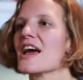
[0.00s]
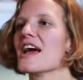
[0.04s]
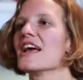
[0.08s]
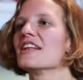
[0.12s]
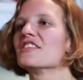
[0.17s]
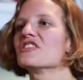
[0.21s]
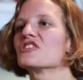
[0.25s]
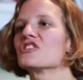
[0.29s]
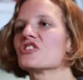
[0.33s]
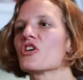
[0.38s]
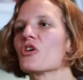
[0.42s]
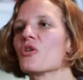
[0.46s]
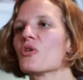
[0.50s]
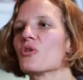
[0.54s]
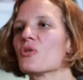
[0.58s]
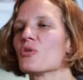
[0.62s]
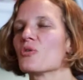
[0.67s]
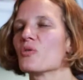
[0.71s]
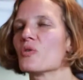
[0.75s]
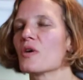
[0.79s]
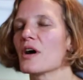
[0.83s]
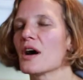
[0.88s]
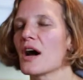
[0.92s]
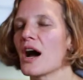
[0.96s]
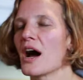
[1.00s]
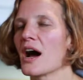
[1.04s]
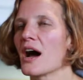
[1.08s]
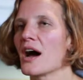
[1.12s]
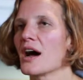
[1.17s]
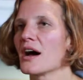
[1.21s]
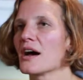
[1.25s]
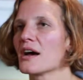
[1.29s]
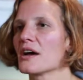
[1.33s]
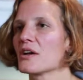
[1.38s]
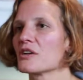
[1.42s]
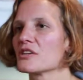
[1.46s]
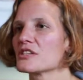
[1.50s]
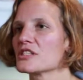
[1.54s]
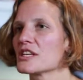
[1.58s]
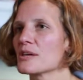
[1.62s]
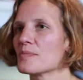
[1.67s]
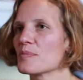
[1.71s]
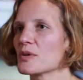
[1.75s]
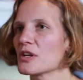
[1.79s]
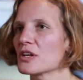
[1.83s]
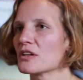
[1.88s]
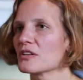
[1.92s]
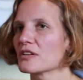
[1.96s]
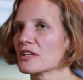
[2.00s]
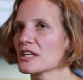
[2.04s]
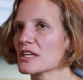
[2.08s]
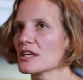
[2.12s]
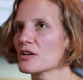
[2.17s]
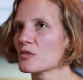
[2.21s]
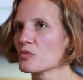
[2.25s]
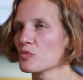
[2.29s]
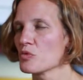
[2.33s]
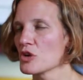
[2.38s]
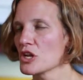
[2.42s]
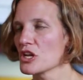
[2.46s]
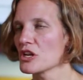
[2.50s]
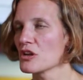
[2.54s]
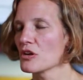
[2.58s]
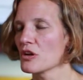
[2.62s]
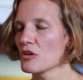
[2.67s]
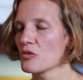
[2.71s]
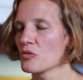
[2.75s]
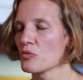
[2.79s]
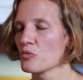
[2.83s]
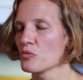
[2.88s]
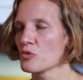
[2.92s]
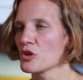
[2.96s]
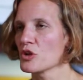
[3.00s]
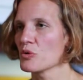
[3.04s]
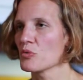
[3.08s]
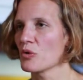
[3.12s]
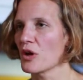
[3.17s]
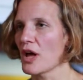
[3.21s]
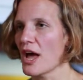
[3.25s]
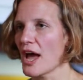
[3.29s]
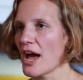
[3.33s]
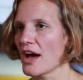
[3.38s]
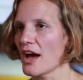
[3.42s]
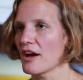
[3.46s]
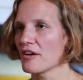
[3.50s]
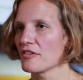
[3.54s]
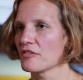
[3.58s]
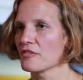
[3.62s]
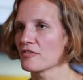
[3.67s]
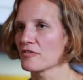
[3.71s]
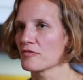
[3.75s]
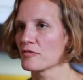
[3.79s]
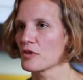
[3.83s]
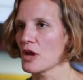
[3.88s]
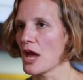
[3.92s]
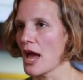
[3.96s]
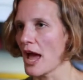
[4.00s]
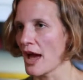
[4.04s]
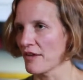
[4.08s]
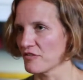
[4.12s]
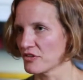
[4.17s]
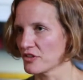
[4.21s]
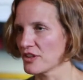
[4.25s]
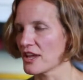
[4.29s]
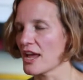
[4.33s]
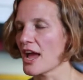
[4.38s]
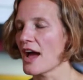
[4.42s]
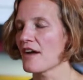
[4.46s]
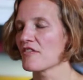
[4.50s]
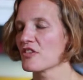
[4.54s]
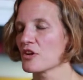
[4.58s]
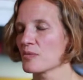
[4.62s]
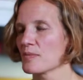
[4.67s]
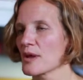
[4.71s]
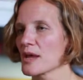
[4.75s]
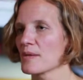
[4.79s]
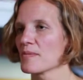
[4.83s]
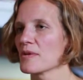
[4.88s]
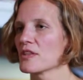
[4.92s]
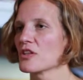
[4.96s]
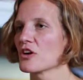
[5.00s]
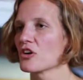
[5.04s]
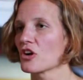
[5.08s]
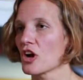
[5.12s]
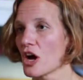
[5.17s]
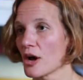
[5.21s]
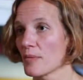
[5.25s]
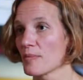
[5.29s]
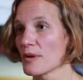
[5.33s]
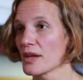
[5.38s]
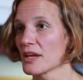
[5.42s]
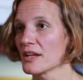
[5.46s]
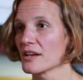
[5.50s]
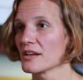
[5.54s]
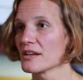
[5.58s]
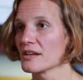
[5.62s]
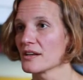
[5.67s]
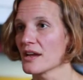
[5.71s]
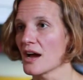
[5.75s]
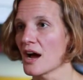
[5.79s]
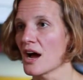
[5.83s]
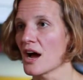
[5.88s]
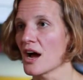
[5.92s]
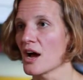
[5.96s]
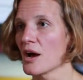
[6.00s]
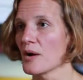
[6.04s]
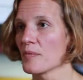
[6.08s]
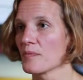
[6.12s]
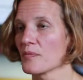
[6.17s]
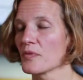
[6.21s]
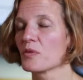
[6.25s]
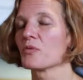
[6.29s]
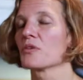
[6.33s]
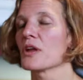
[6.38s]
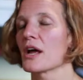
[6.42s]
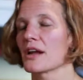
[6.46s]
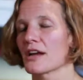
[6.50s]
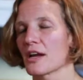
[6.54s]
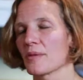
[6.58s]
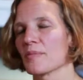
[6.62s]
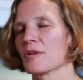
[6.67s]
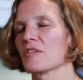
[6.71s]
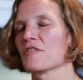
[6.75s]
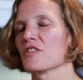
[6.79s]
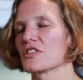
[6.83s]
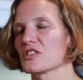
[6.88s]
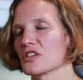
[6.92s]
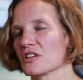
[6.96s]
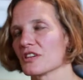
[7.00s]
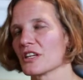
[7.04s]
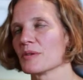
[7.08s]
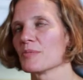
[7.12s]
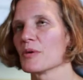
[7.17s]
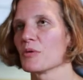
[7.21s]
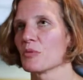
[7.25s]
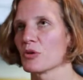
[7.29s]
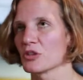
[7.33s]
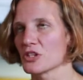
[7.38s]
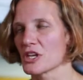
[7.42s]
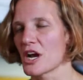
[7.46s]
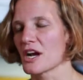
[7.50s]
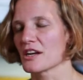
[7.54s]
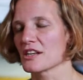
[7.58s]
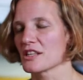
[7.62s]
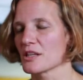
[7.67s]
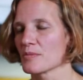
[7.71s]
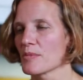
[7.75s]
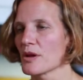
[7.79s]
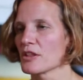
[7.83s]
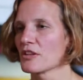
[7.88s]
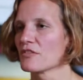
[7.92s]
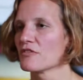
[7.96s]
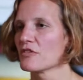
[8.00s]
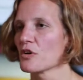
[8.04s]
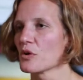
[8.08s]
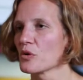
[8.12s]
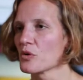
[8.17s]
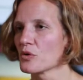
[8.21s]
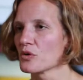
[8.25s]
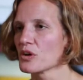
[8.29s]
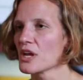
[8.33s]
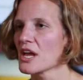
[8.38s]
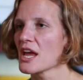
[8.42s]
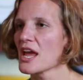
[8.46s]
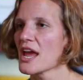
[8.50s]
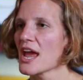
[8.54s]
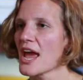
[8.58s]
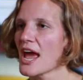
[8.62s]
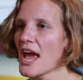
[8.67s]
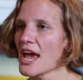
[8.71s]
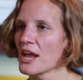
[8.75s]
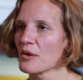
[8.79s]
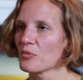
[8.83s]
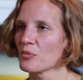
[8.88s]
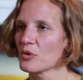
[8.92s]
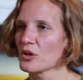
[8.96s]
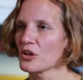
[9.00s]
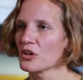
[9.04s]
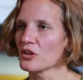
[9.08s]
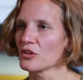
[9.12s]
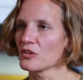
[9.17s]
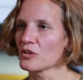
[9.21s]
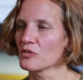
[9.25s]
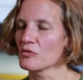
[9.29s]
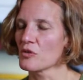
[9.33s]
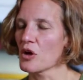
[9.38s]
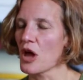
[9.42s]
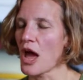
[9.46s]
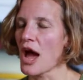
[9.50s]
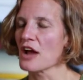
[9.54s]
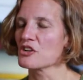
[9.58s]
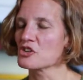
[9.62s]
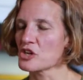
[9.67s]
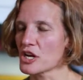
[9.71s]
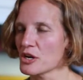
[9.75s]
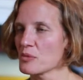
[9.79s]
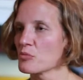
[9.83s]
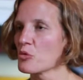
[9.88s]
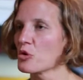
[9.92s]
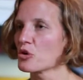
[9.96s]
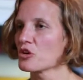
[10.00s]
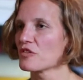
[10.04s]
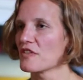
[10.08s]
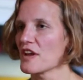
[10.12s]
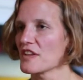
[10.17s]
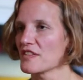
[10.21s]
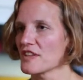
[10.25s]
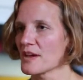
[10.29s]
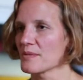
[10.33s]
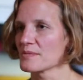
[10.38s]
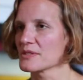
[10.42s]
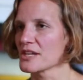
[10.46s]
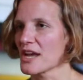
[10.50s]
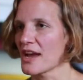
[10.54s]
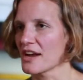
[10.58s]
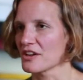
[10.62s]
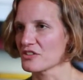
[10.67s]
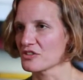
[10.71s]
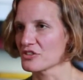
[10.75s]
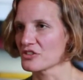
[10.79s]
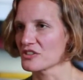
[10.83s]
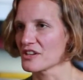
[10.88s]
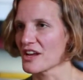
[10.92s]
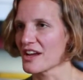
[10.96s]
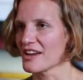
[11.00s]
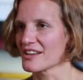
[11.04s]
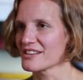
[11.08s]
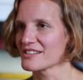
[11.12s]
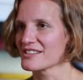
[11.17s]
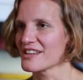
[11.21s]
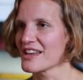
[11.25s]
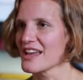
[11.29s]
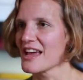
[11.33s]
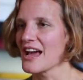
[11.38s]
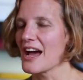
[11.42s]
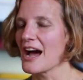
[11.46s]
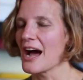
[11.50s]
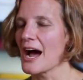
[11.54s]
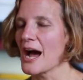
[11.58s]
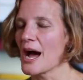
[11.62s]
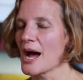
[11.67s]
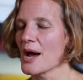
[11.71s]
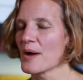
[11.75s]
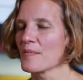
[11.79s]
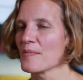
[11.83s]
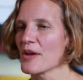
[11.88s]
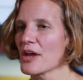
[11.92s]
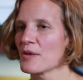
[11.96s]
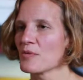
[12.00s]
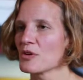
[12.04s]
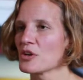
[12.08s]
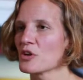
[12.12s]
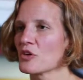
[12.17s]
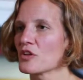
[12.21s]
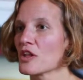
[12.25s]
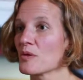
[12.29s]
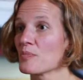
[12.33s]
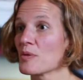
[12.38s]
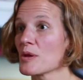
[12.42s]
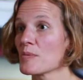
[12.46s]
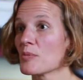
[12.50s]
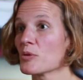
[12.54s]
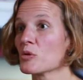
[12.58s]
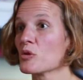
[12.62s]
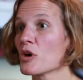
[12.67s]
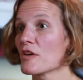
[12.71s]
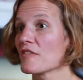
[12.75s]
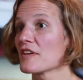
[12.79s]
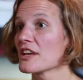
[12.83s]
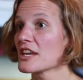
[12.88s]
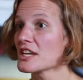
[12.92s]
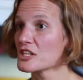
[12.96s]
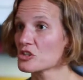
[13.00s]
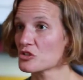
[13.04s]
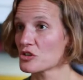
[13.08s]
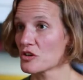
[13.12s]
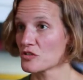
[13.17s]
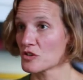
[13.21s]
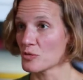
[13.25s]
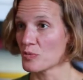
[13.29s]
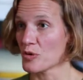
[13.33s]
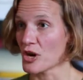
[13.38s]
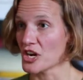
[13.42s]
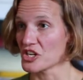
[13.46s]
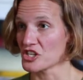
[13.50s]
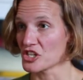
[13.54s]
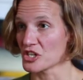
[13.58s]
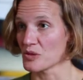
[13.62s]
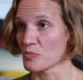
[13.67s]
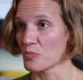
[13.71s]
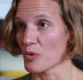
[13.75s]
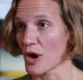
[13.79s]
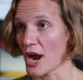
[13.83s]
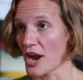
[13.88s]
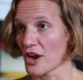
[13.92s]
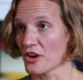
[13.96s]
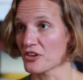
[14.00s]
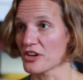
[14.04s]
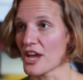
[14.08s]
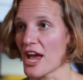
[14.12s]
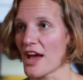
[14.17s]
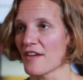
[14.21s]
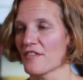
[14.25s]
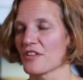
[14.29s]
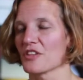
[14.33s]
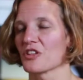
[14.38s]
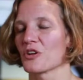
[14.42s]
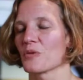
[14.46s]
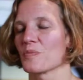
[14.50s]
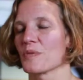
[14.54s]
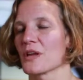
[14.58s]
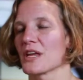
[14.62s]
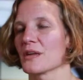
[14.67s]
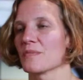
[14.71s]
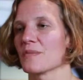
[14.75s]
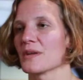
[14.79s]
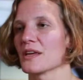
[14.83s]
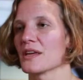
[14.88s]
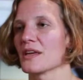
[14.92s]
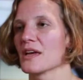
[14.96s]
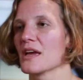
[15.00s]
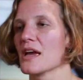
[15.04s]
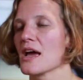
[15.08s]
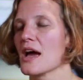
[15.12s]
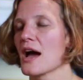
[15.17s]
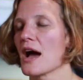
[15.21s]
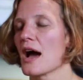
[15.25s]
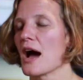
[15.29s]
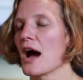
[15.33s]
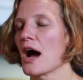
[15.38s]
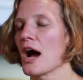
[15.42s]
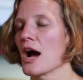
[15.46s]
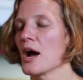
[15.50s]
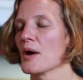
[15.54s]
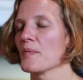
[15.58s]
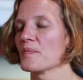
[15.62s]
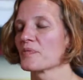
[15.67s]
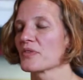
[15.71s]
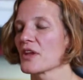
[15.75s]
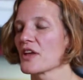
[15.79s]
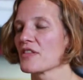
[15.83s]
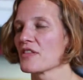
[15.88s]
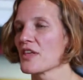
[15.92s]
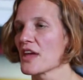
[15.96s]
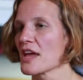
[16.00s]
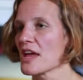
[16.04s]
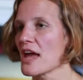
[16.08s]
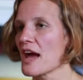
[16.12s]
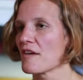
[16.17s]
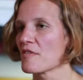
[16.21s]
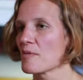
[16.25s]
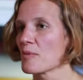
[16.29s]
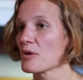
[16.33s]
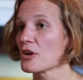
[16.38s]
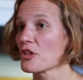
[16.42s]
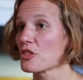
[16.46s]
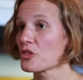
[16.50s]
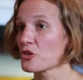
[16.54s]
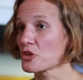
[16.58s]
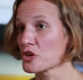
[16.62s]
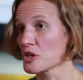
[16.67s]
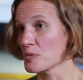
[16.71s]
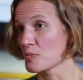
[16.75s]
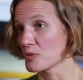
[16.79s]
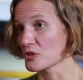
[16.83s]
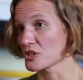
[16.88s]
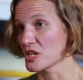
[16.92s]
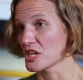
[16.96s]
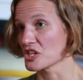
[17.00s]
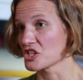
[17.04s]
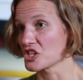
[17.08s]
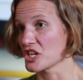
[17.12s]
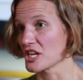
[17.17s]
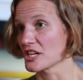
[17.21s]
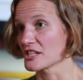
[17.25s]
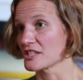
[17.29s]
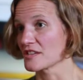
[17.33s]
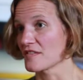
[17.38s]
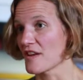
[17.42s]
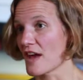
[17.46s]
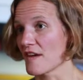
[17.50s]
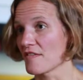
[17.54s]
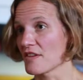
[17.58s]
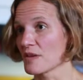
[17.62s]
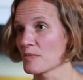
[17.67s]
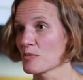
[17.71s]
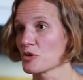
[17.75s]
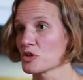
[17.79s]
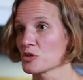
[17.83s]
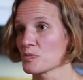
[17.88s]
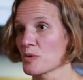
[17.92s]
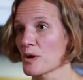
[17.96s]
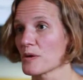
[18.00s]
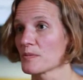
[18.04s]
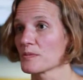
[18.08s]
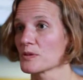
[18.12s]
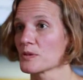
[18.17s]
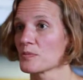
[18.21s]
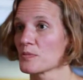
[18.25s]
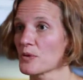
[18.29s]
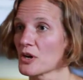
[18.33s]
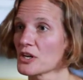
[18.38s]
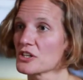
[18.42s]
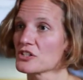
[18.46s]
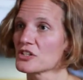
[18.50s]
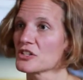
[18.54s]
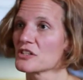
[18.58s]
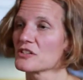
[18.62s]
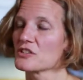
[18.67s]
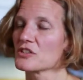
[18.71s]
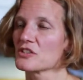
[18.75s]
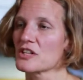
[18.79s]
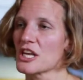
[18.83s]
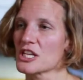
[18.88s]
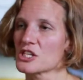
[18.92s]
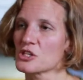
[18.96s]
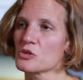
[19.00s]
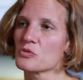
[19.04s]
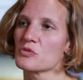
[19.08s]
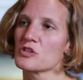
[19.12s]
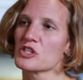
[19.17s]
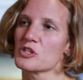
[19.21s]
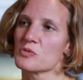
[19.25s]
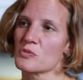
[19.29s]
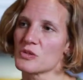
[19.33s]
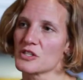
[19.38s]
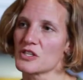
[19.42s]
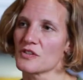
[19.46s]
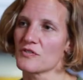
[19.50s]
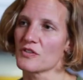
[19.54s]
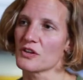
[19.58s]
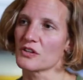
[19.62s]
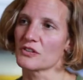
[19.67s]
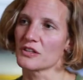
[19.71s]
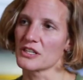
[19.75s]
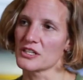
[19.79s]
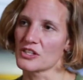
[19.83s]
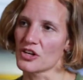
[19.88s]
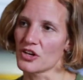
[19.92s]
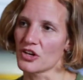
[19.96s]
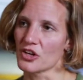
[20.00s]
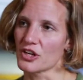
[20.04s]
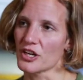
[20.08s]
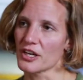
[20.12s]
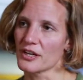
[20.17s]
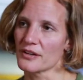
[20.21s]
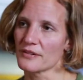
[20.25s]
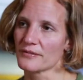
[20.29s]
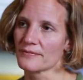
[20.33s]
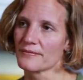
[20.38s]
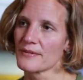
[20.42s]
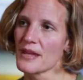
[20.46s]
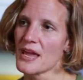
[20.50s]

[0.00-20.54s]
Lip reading: And so typically we will have, after they have their baby, they'll come in, not come in physically, but we'll talk to them on the phone, and we'll try to motivate them to exercise. And we know that people who have a history of depression prior to having their baby, they have about a 30% chance of having postpartum depression. So that's who we specifically target.